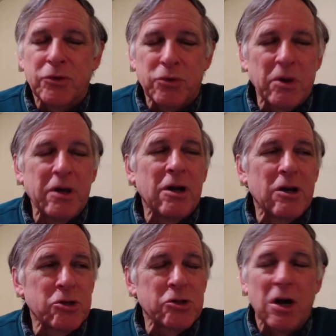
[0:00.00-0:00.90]
3
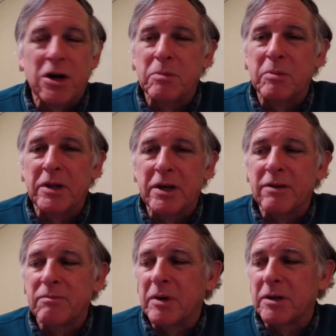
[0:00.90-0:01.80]
years. It's hard to
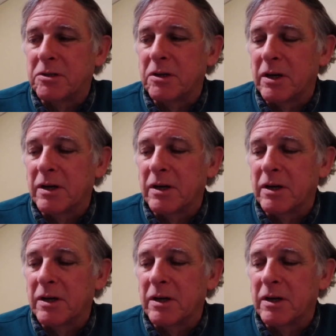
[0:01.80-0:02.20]
believe, but.